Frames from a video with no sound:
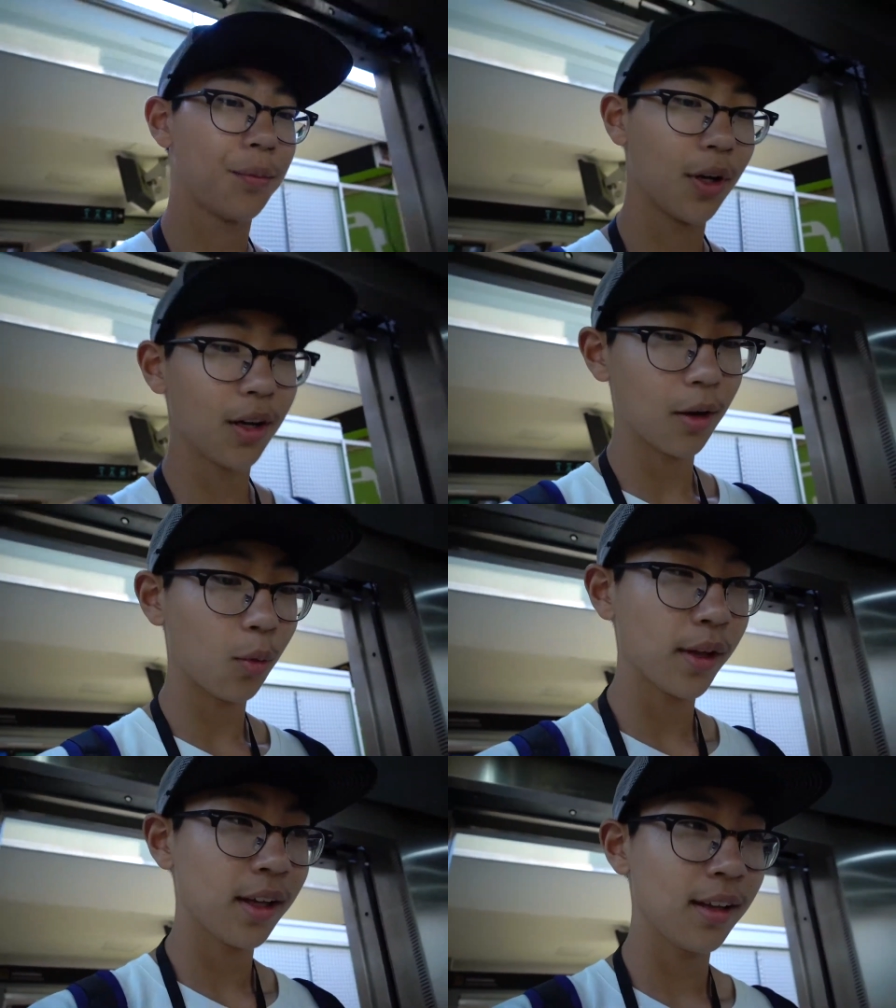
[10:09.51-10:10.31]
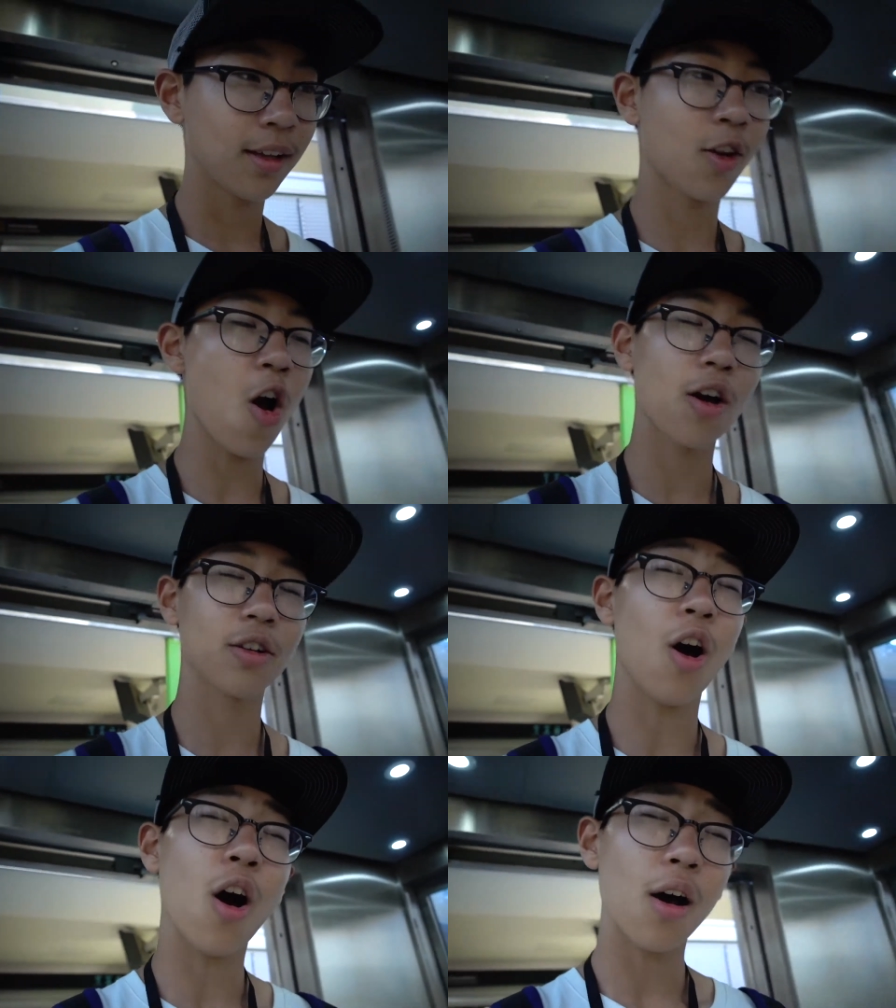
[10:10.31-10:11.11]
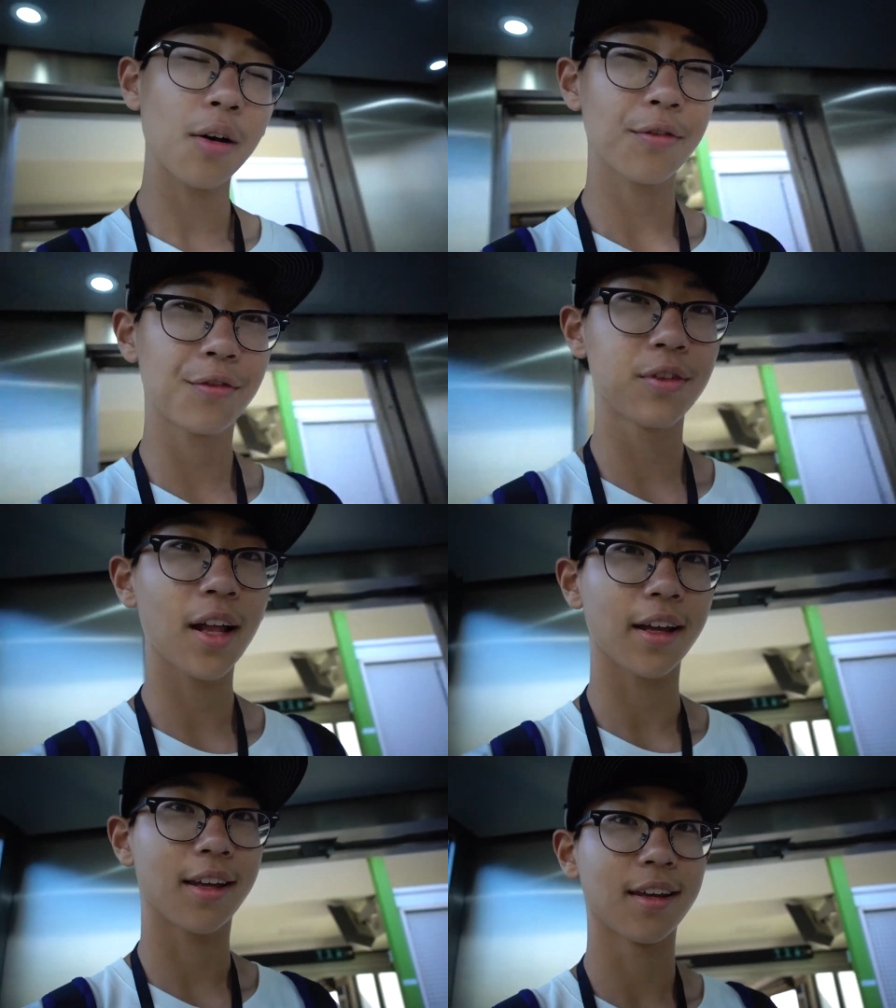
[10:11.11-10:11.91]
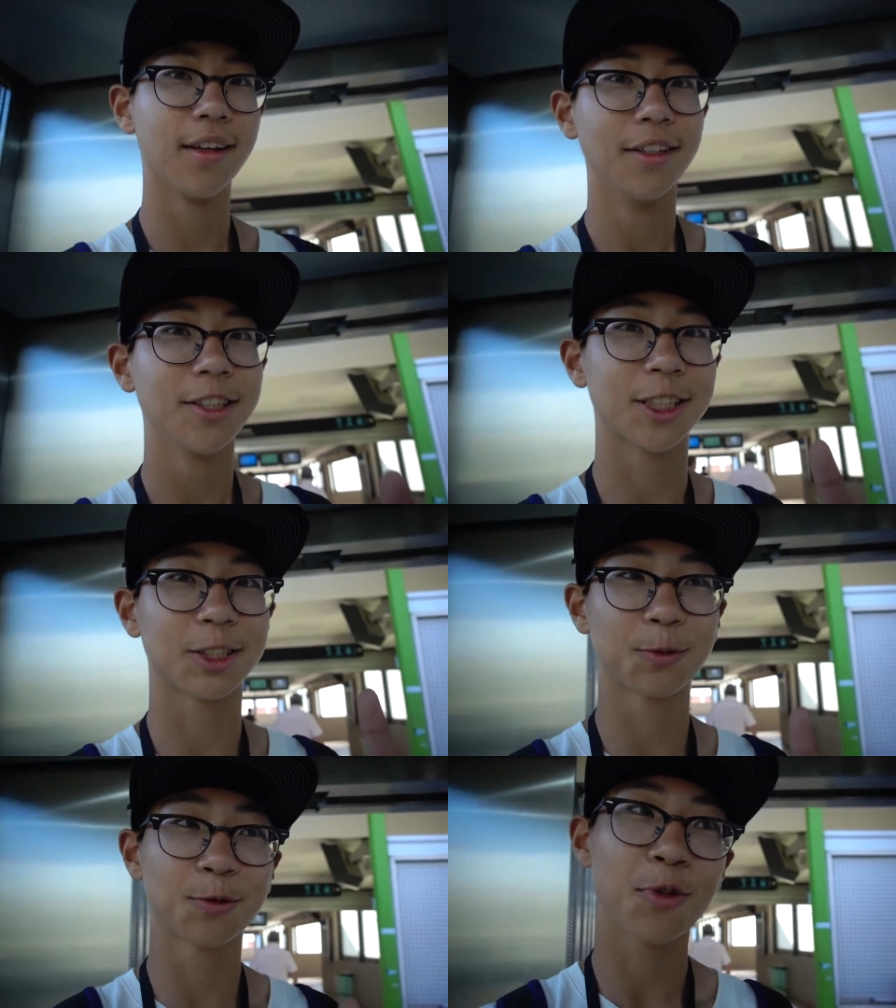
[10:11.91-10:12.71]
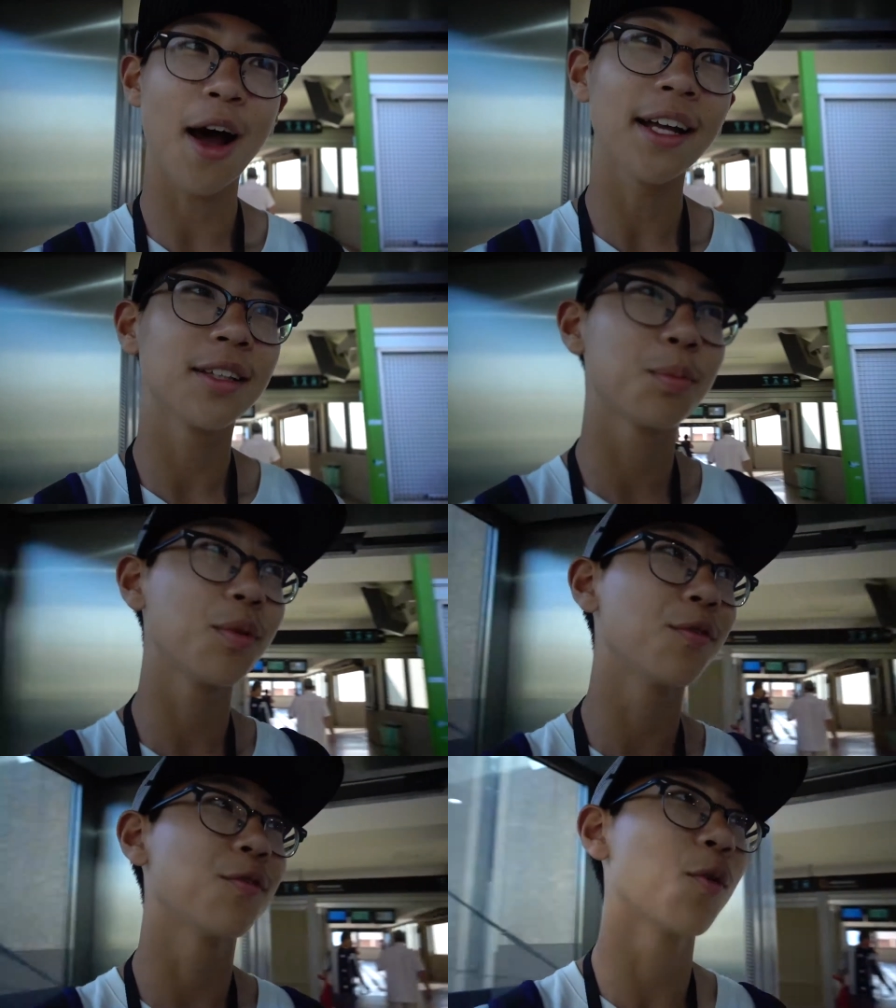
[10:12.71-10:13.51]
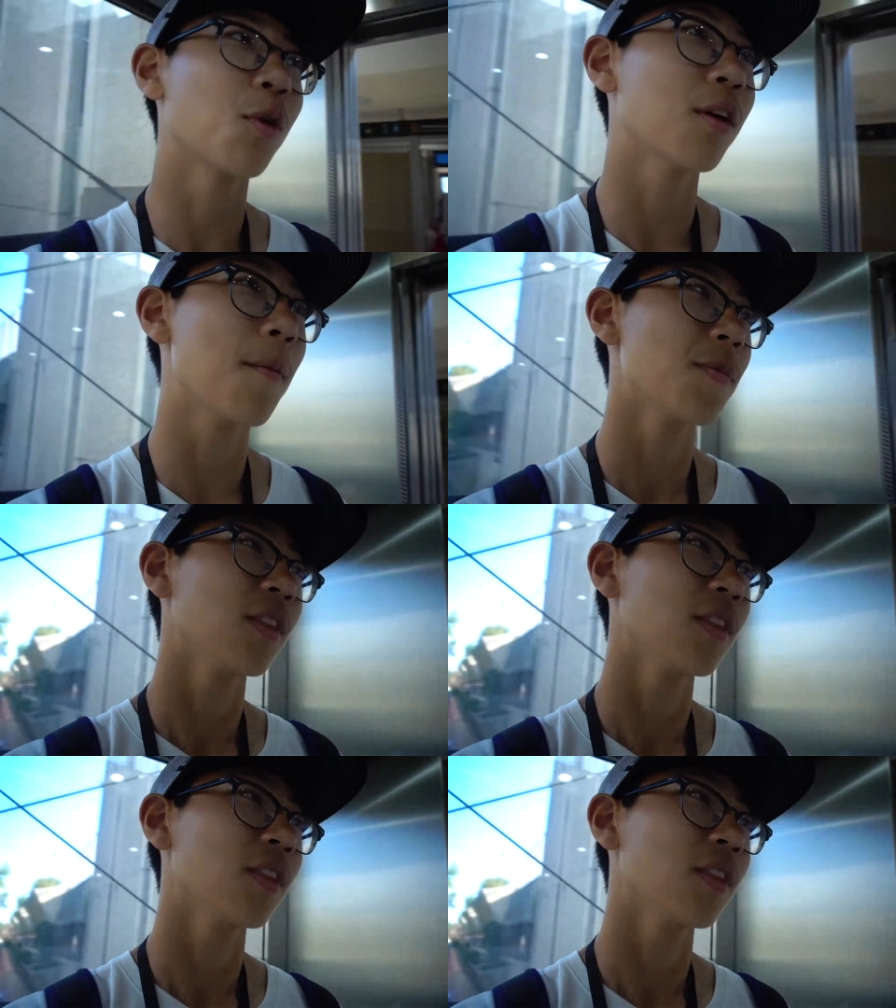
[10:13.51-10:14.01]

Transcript: uh, we got off like just right before